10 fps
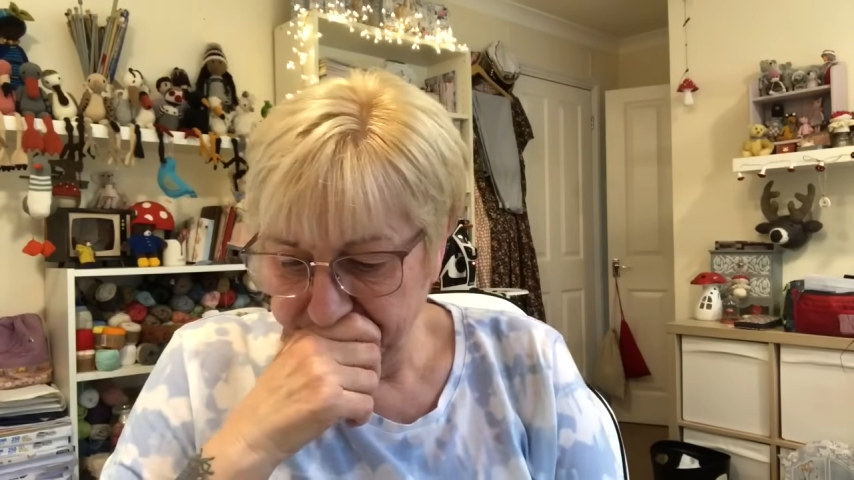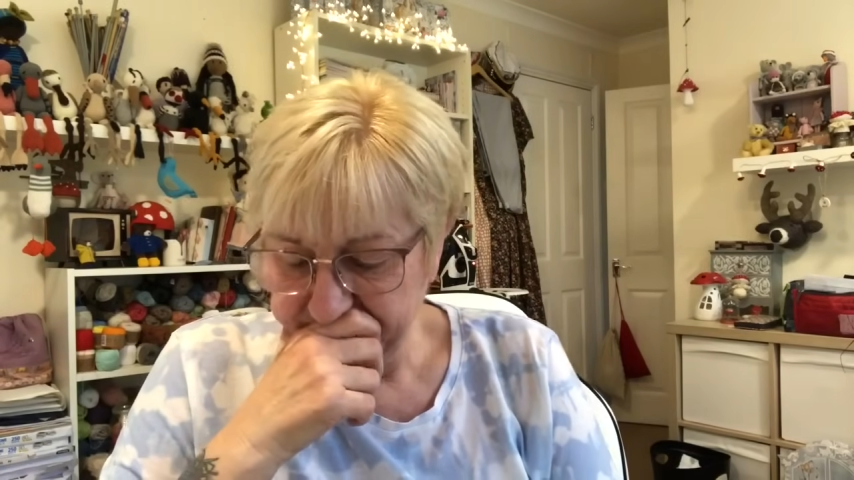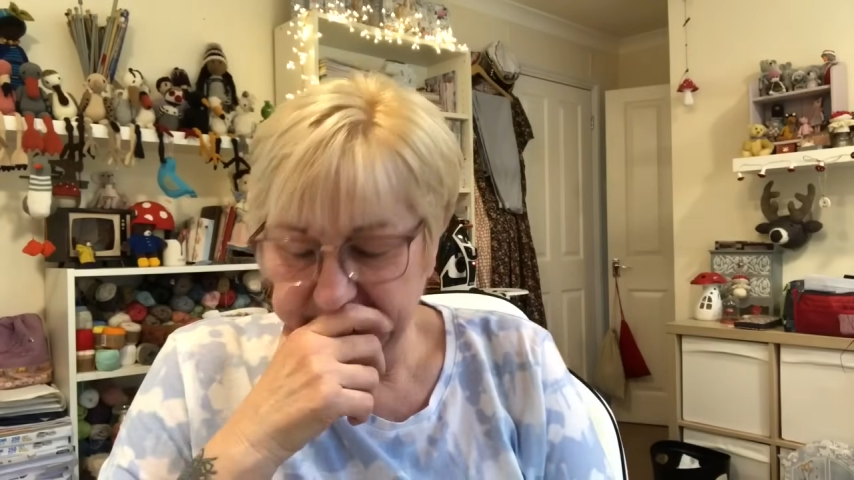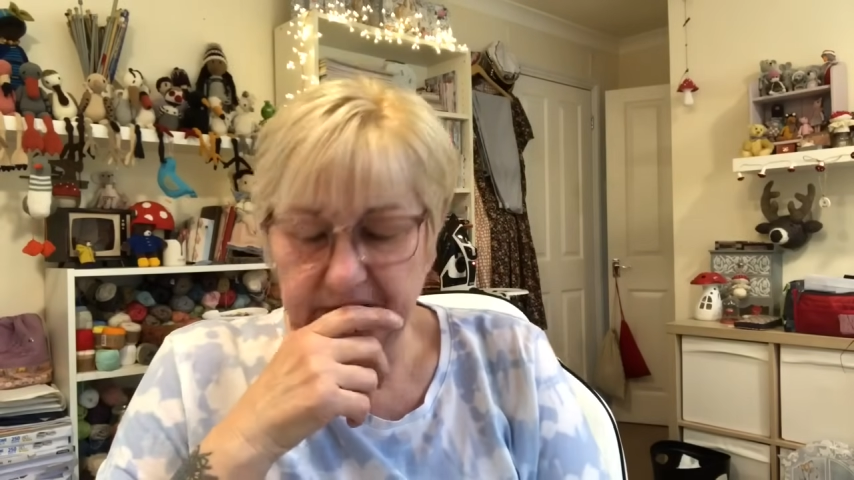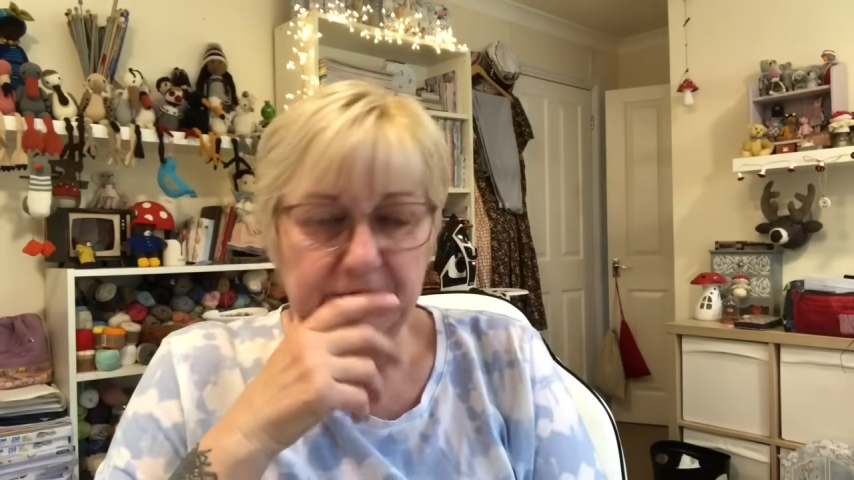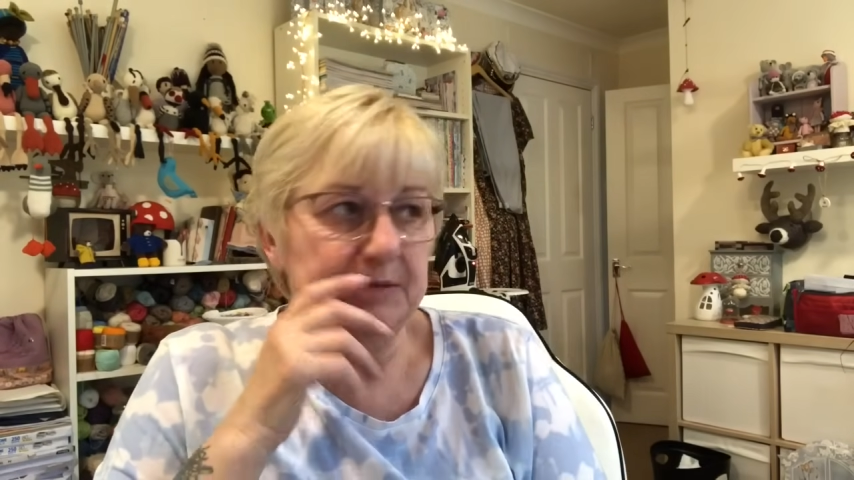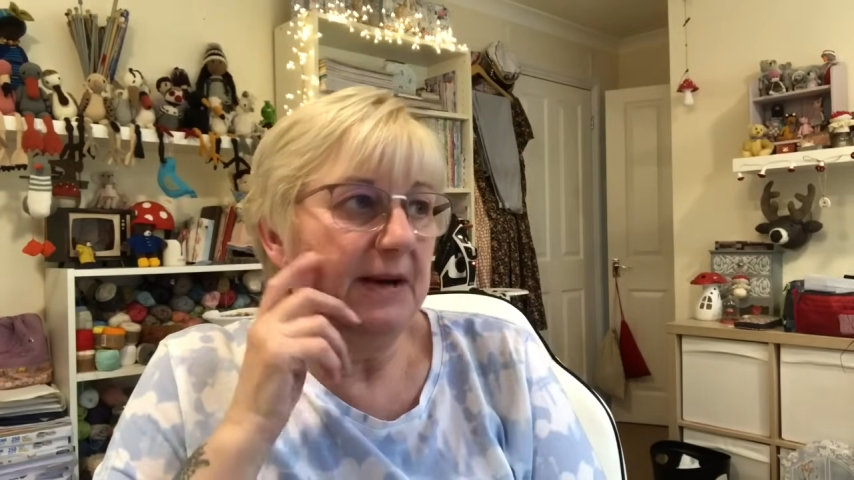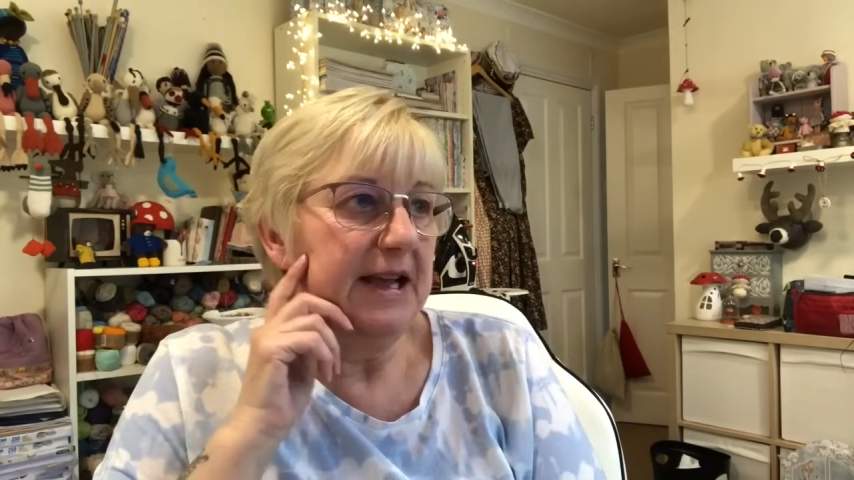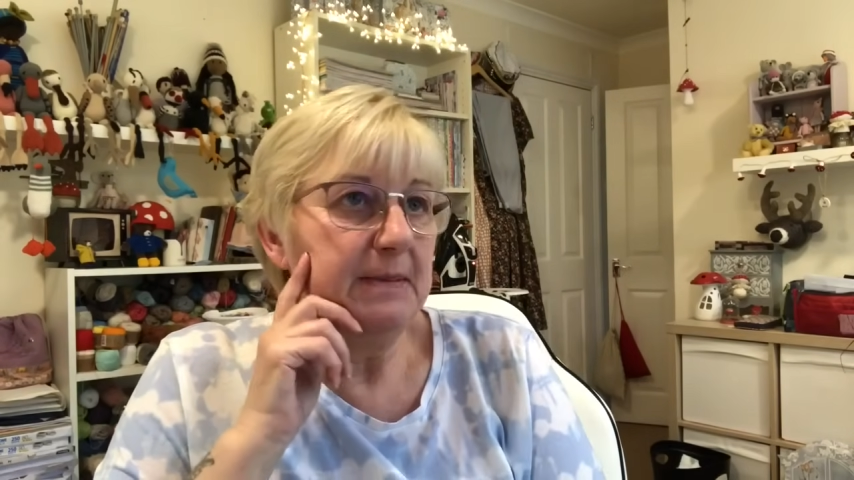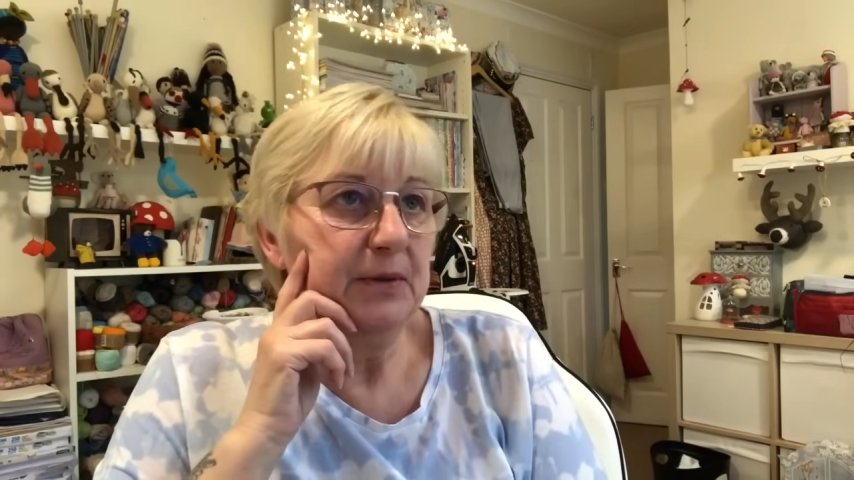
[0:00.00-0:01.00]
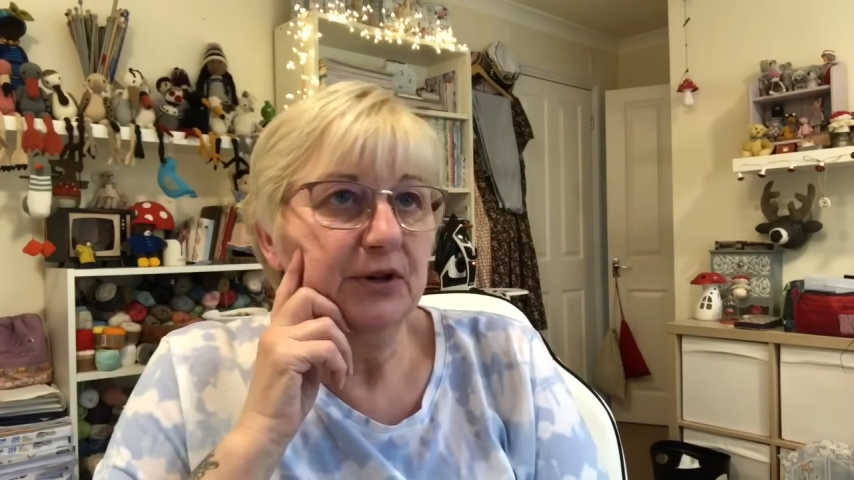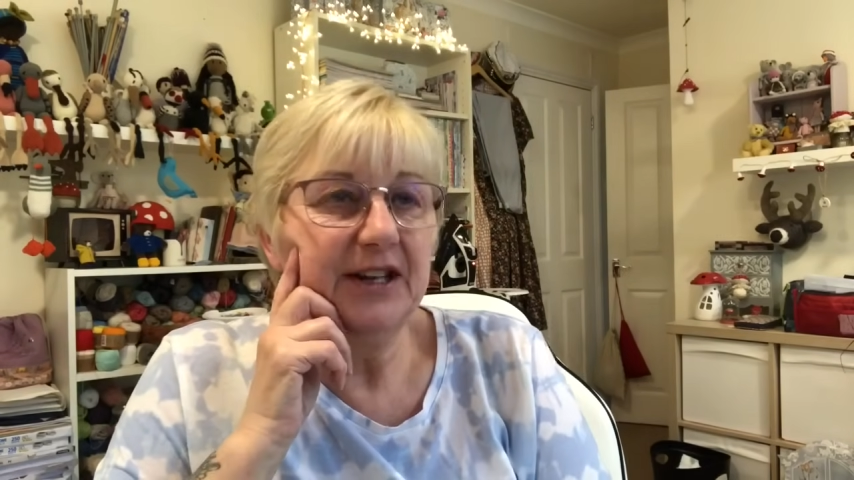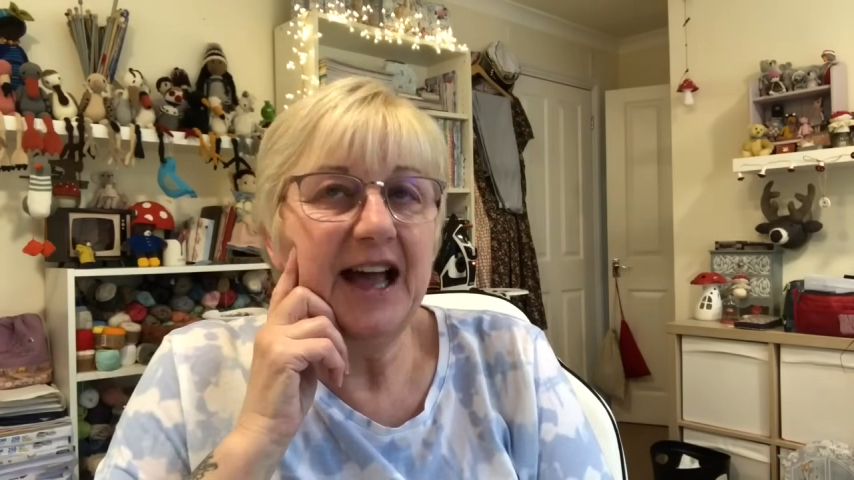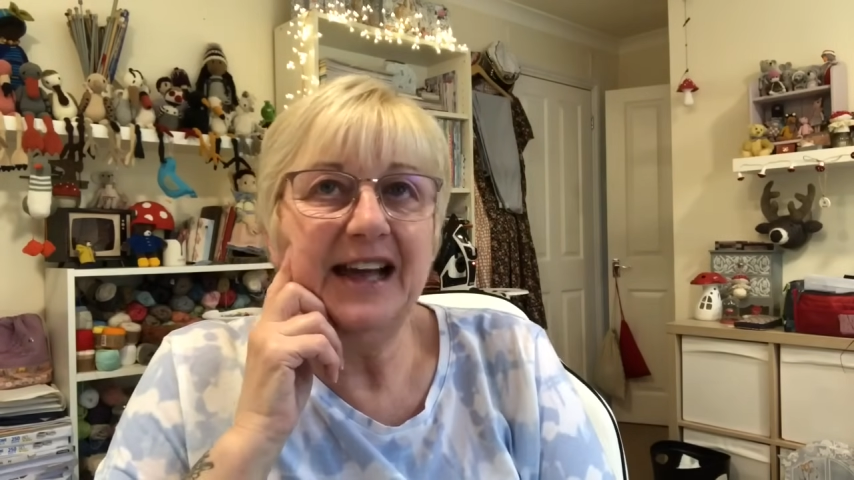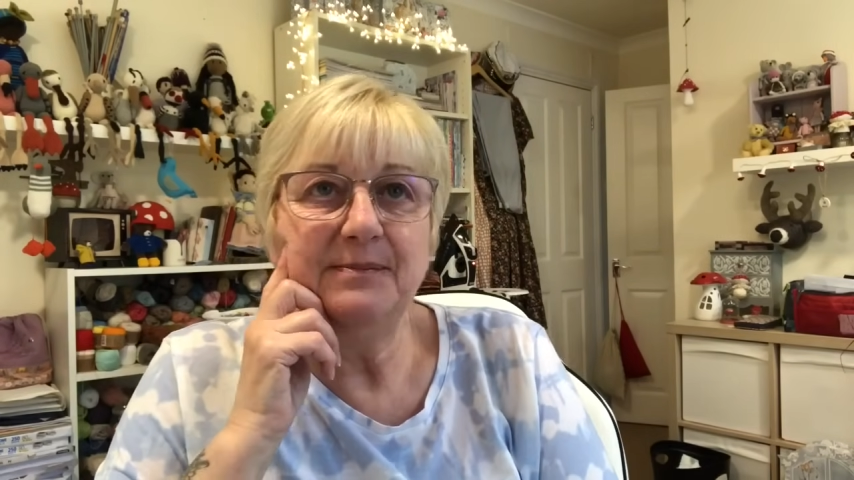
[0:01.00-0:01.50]
Excuse me, but
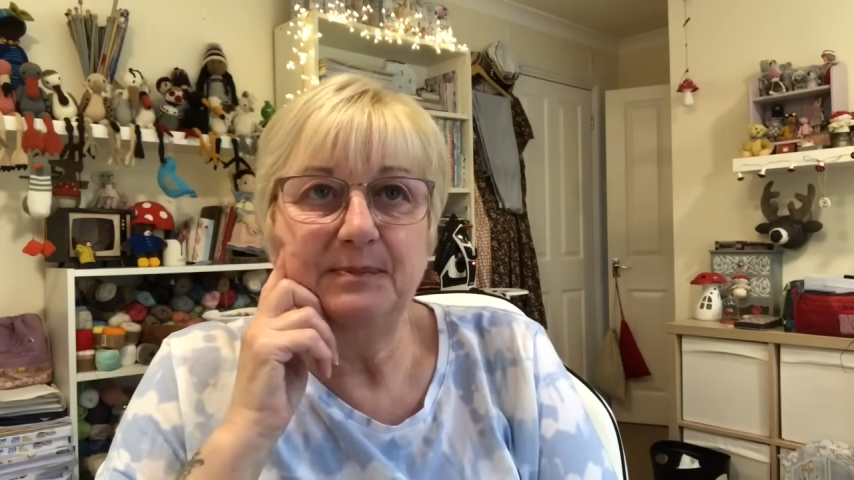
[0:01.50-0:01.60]
yeah,